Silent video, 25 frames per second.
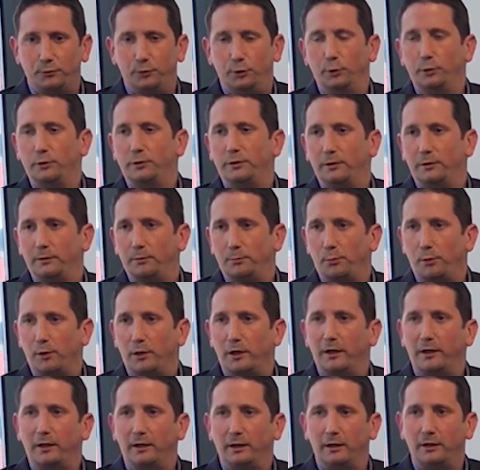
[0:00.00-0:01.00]
due to
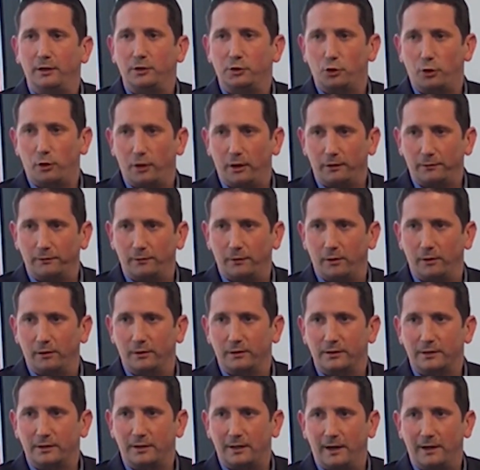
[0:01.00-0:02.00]
bringing in
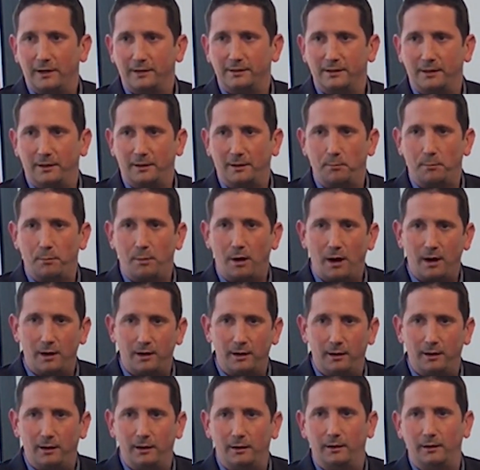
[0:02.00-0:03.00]
transfers, guys that can buy
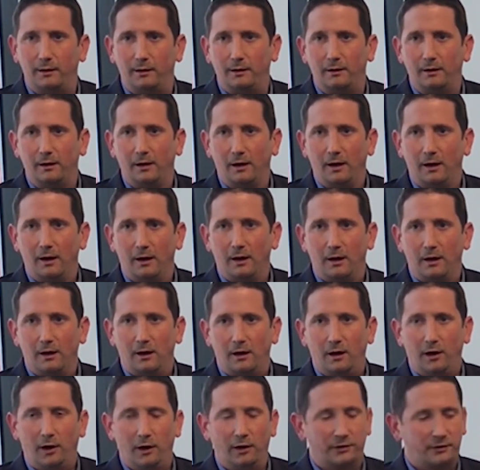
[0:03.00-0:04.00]
in, and
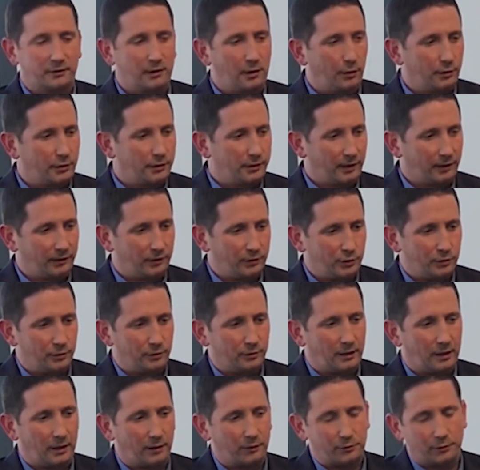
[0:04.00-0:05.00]
us coaching at the
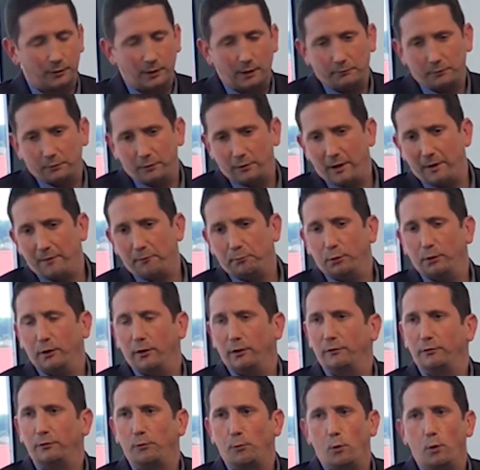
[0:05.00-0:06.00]
junior college level. You have
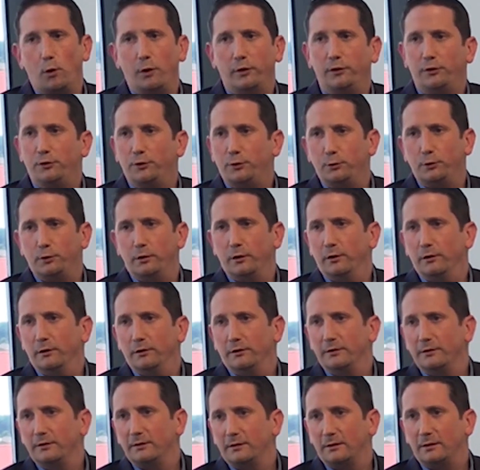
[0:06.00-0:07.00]
players for 1 to 2
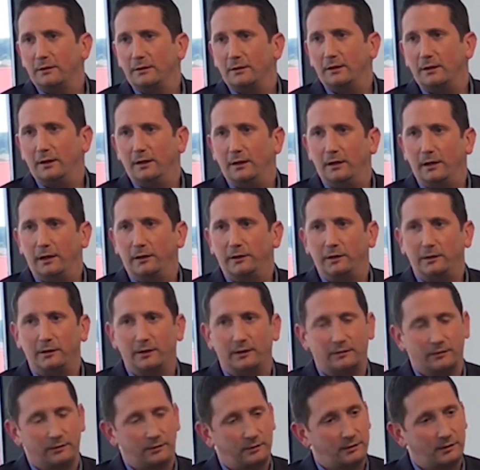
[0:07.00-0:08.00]
years, and I think
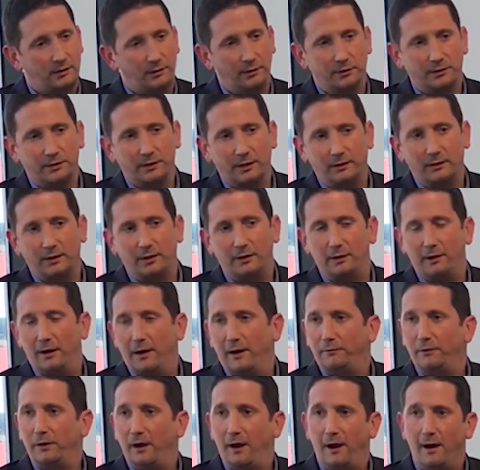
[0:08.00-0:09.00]
that's a skill set that you
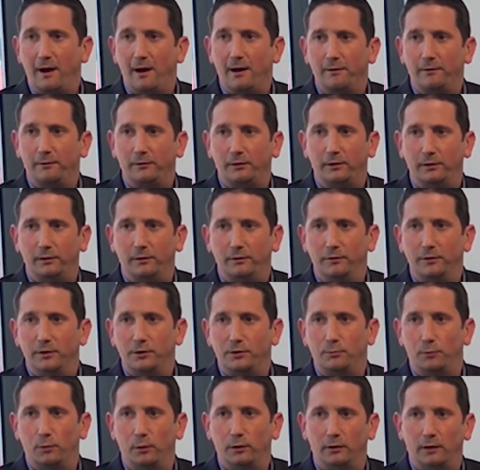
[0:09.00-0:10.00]
have to have at the
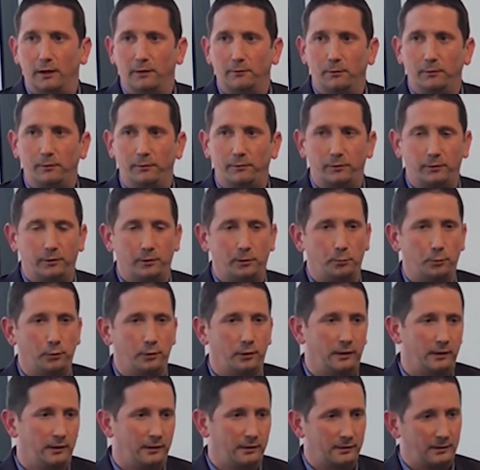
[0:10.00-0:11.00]
Division I level. If you're going to
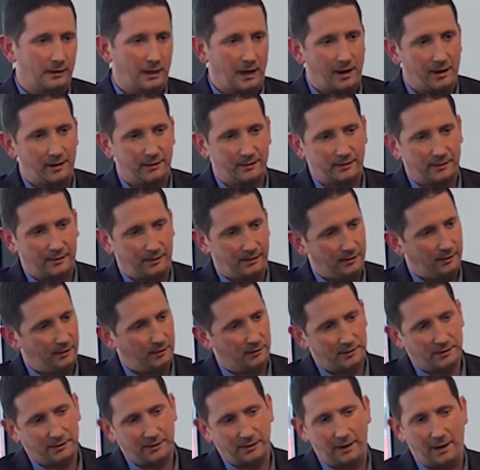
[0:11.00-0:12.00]
bring in guys that
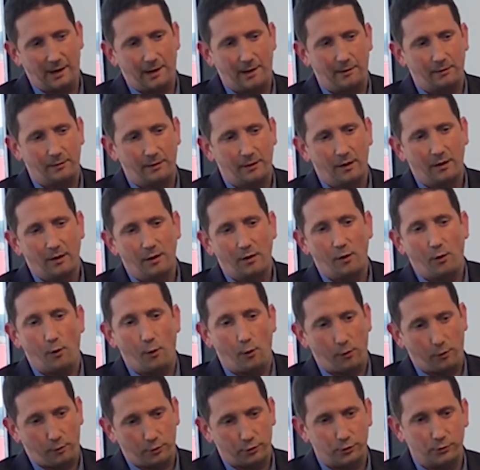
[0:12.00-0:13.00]
either sit out
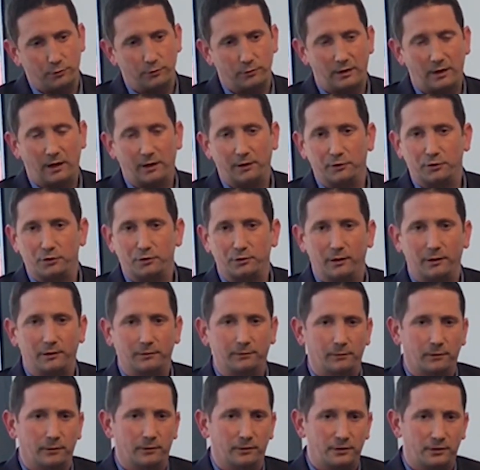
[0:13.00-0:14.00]
or junior college
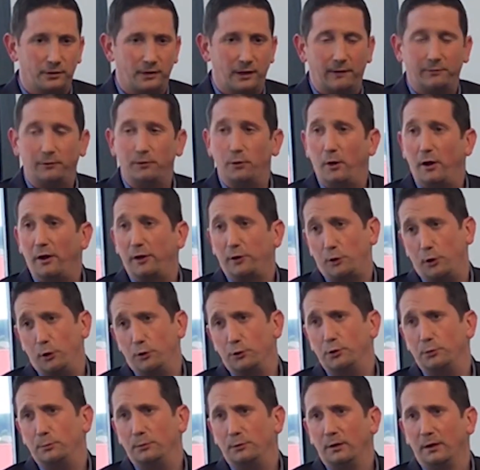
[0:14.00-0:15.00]
transfers, you have to know how to
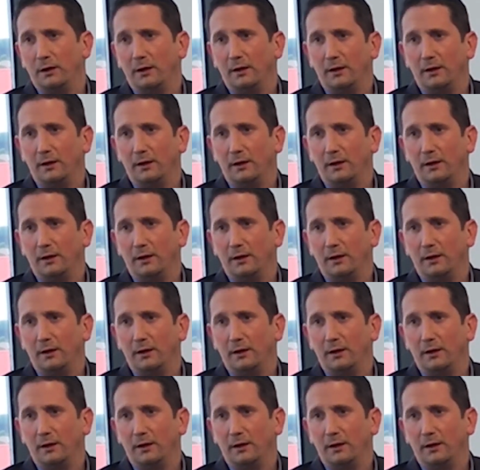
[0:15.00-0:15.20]
coach them.